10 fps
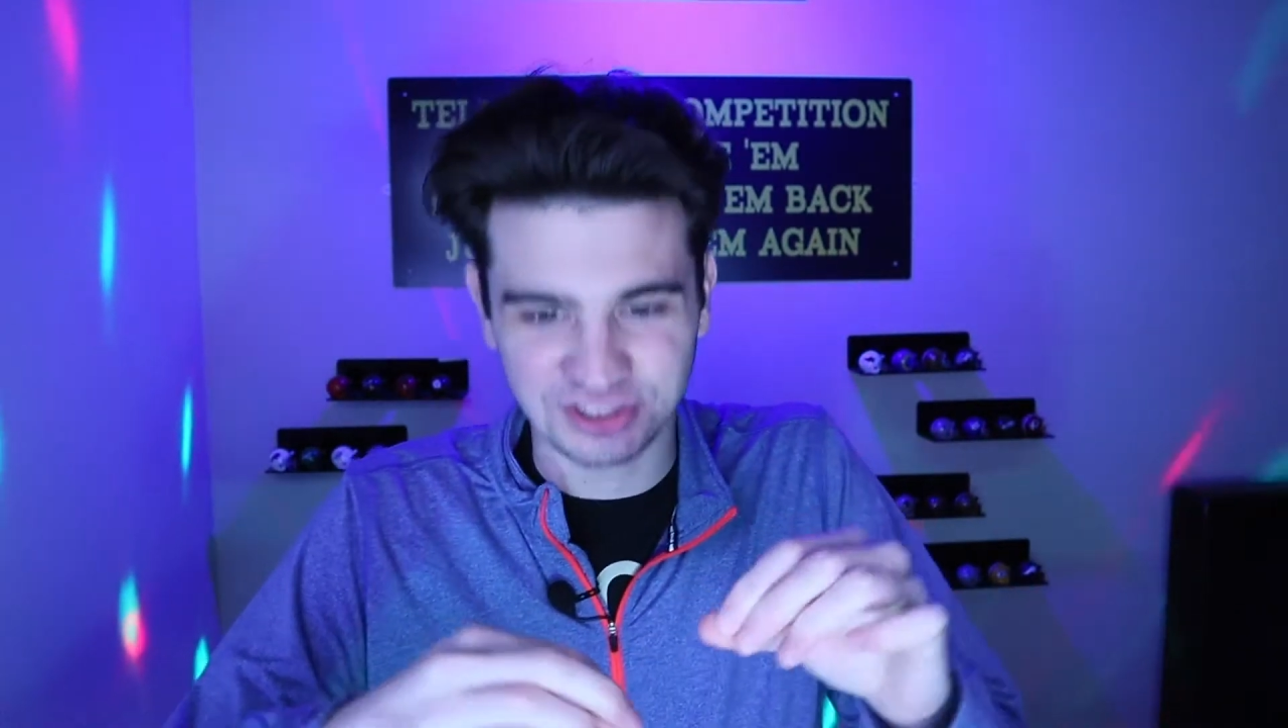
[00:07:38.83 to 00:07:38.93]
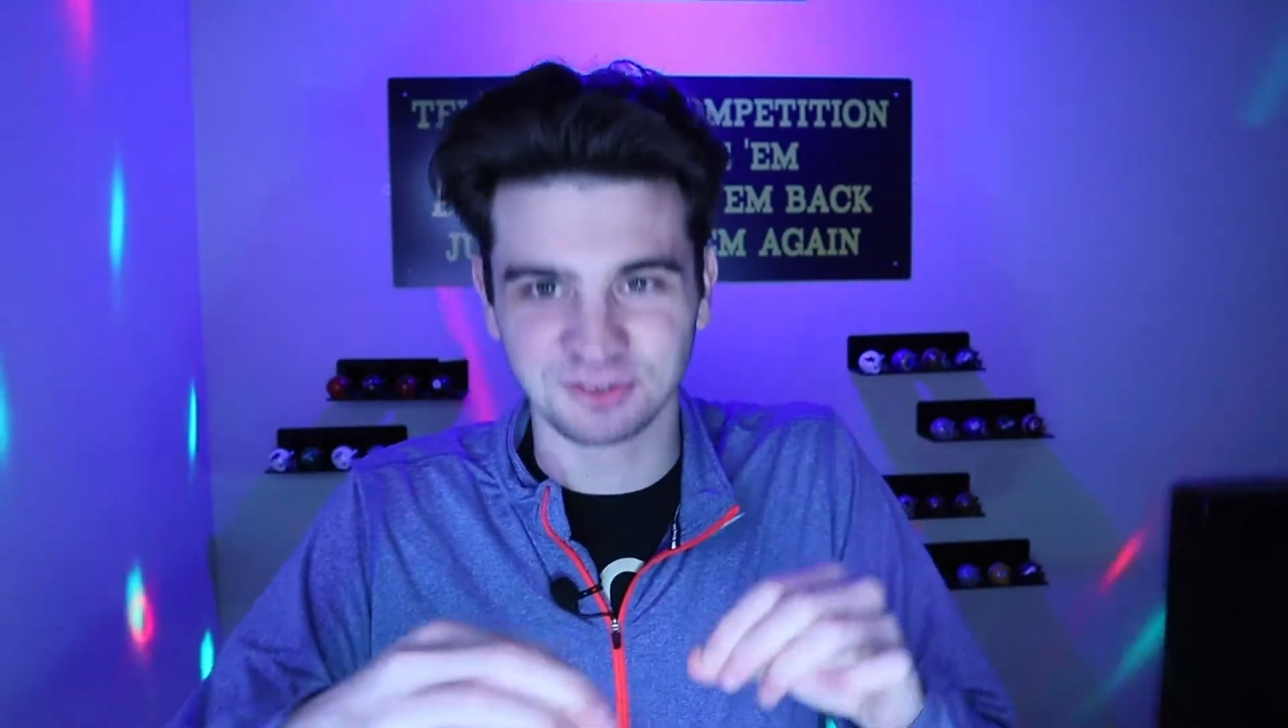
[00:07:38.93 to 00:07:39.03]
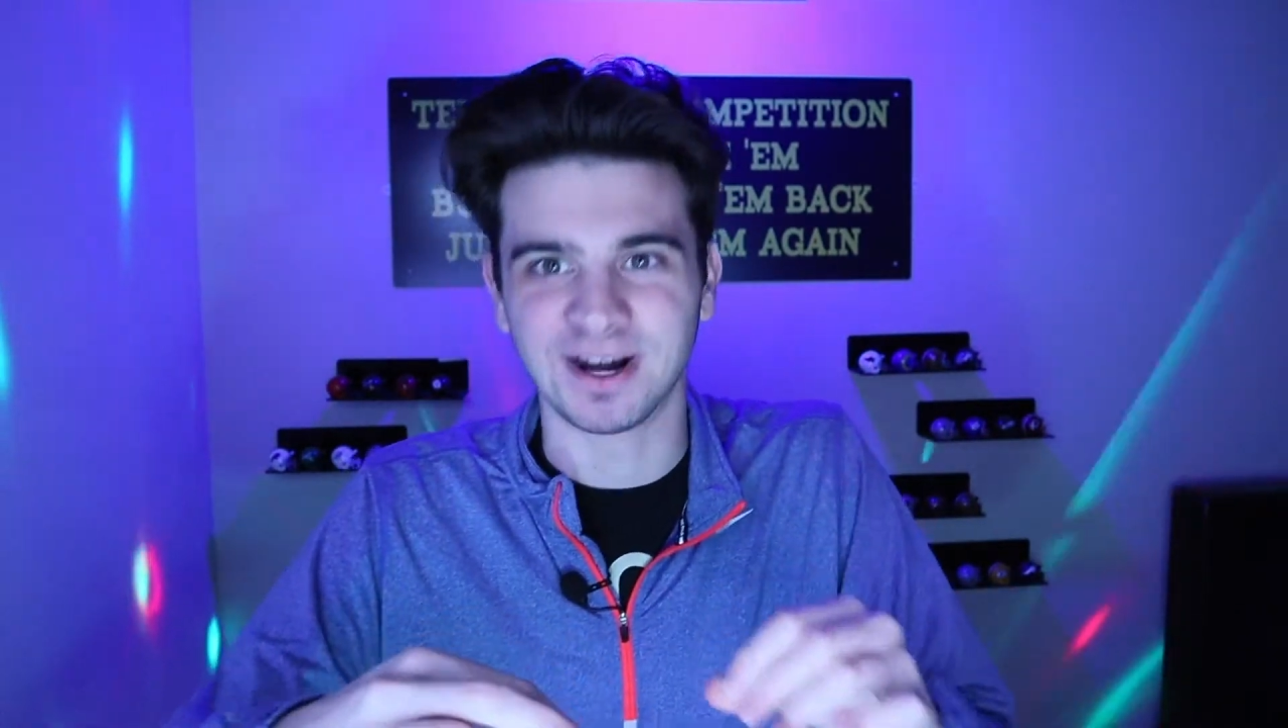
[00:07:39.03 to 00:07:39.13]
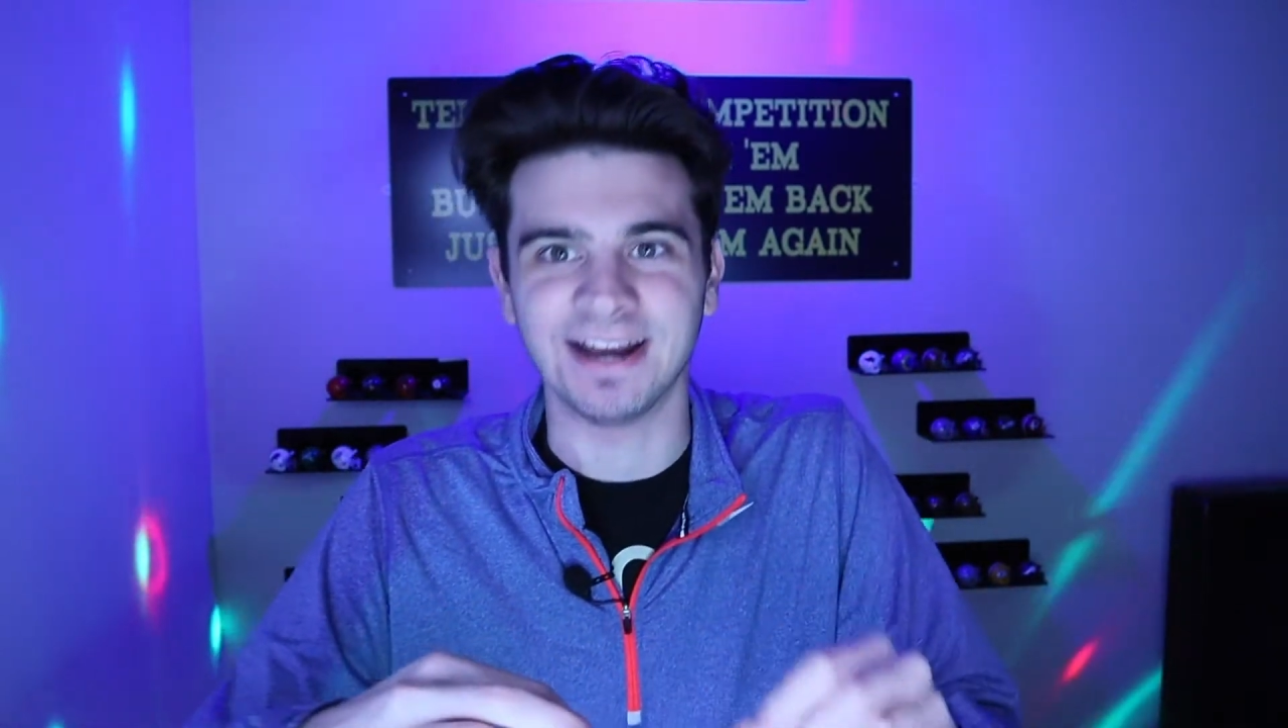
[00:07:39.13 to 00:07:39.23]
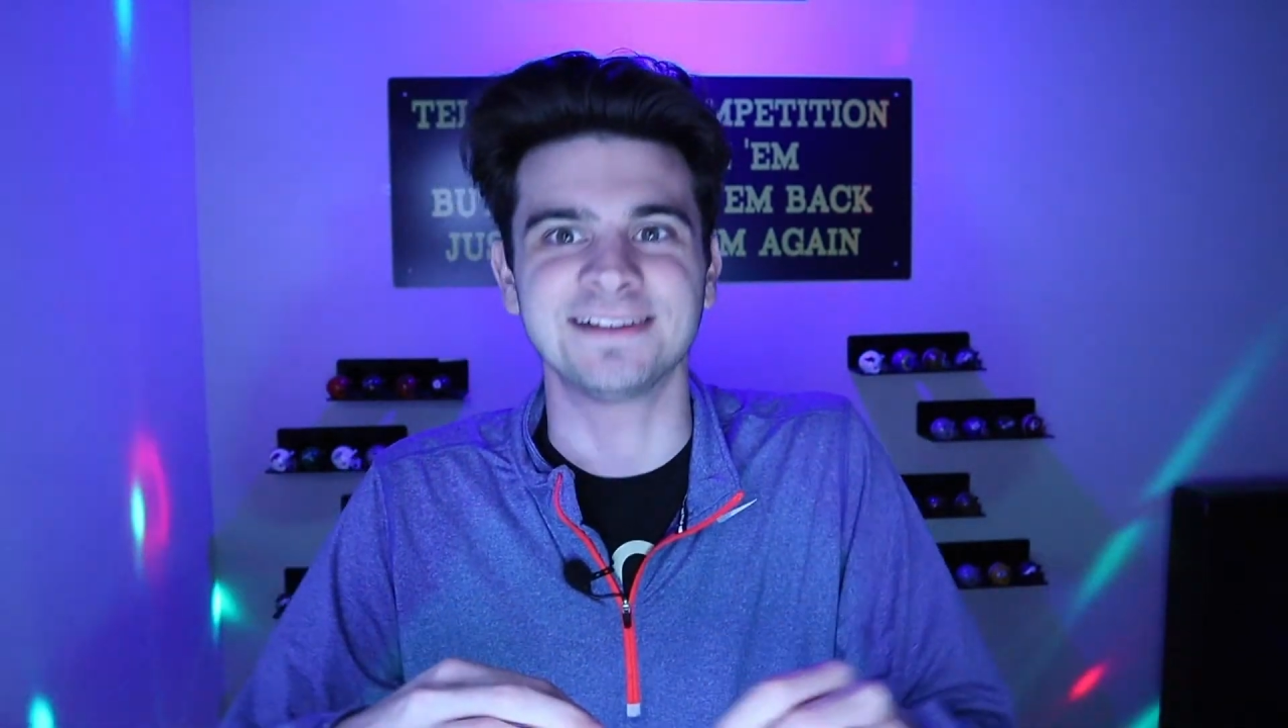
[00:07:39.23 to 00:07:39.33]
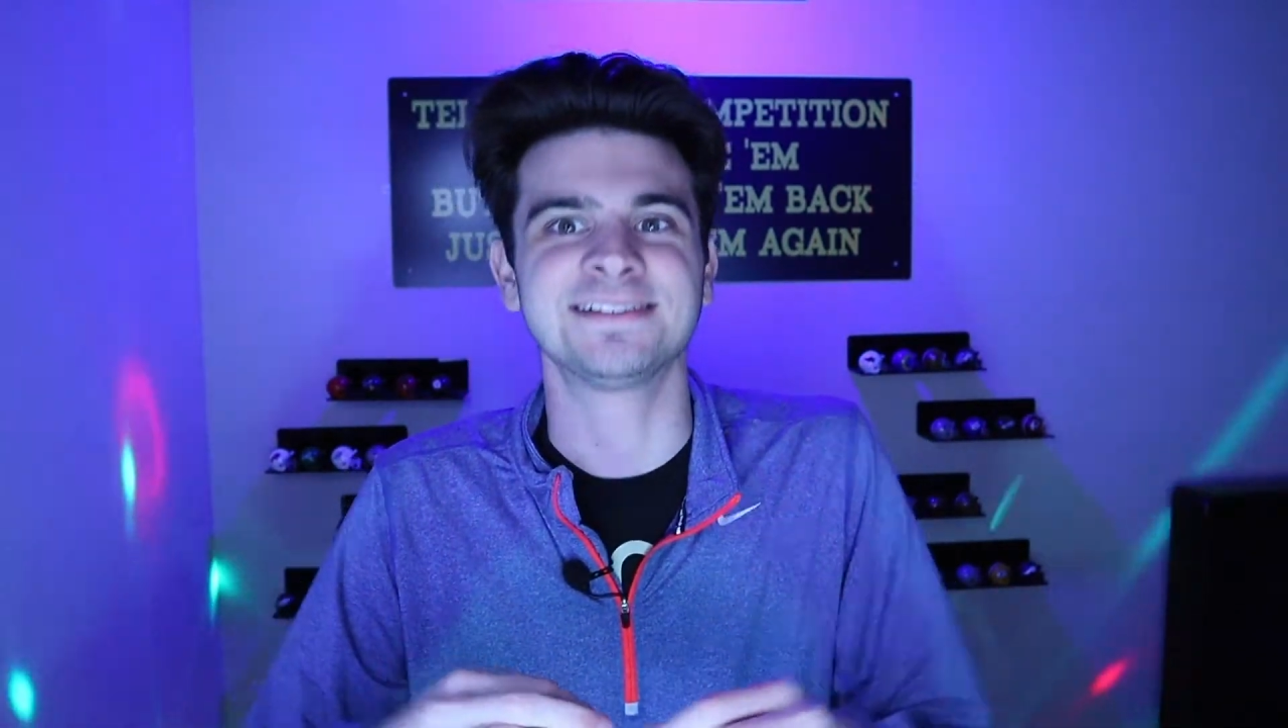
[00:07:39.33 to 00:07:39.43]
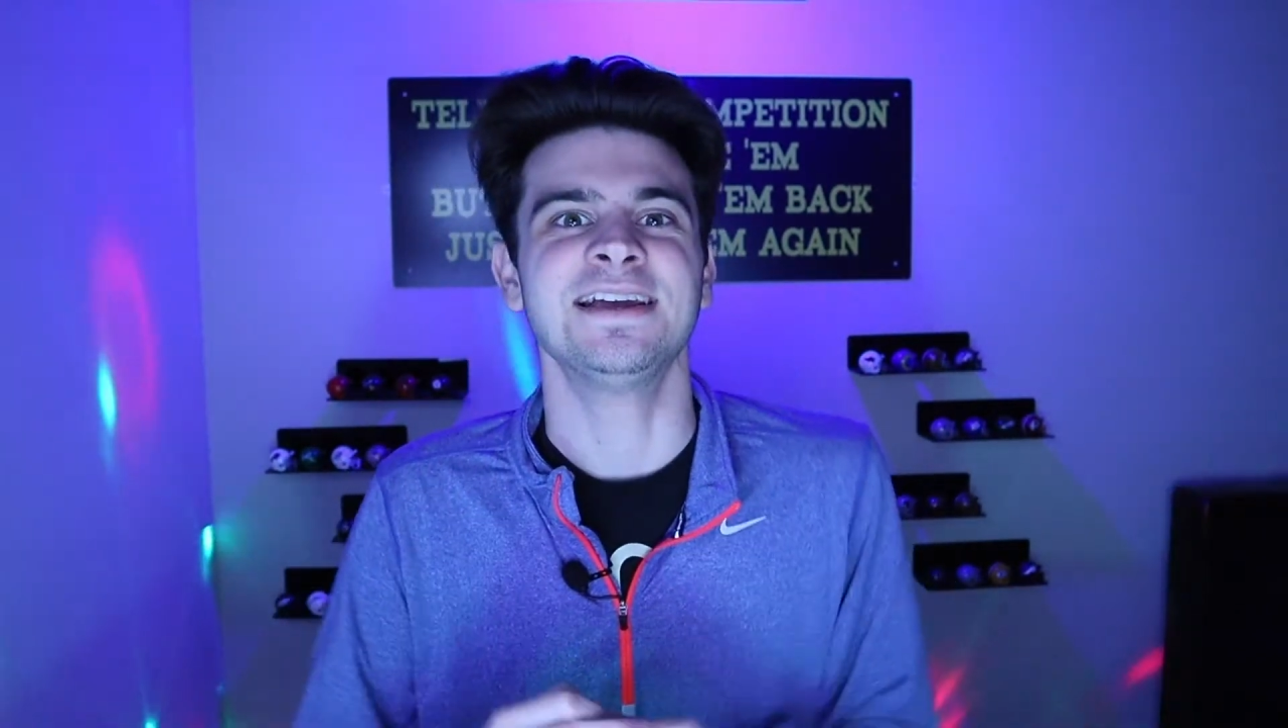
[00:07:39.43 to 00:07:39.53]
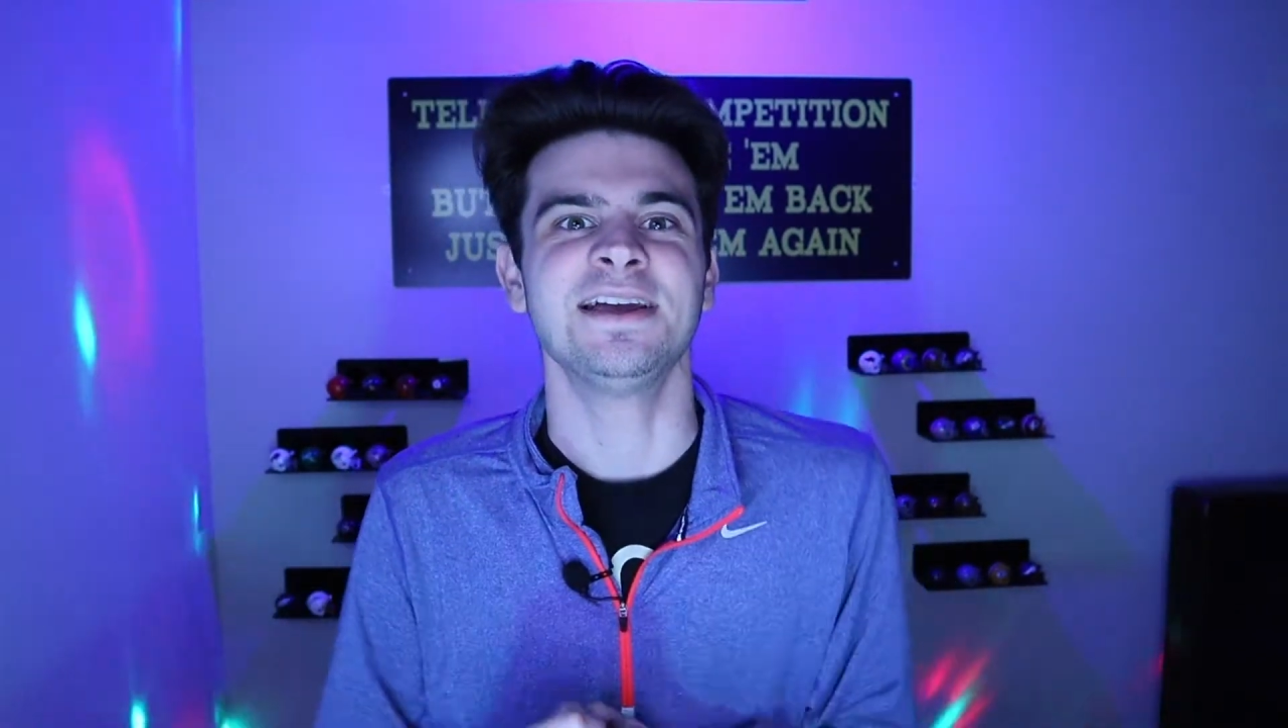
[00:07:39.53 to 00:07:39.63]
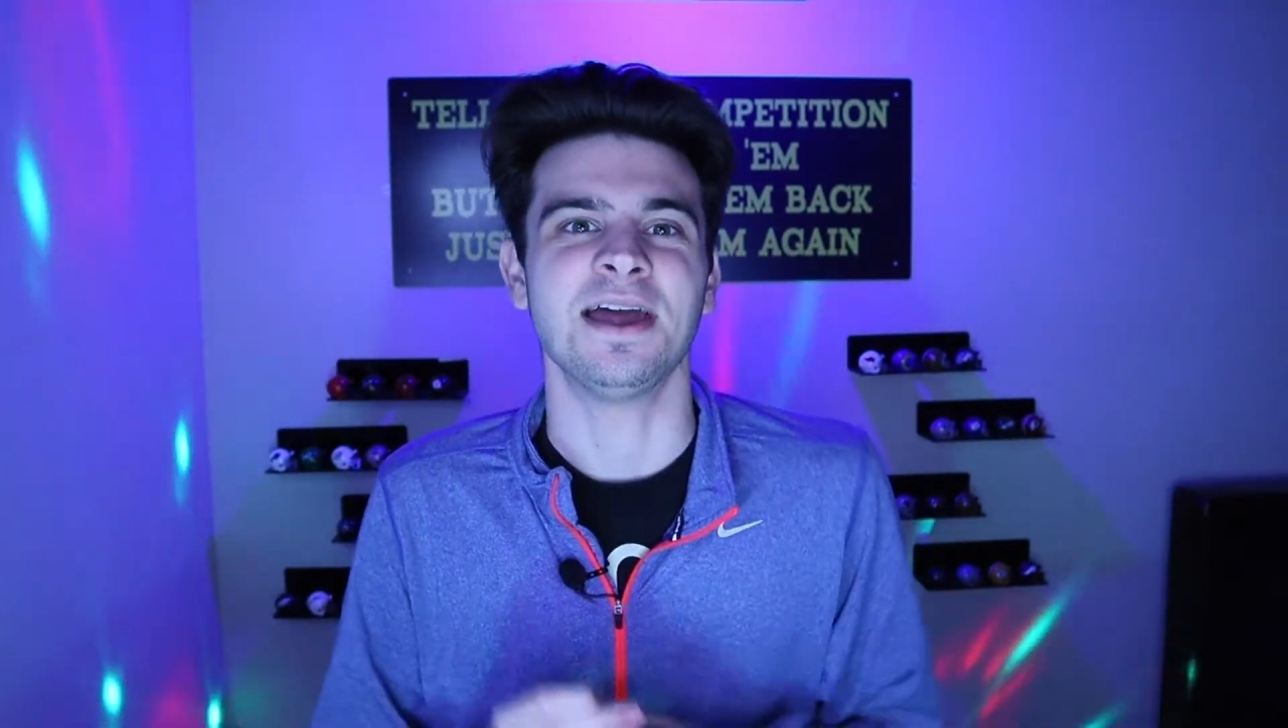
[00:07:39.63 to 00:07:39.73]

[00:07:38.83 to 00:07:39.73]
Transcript: the ranks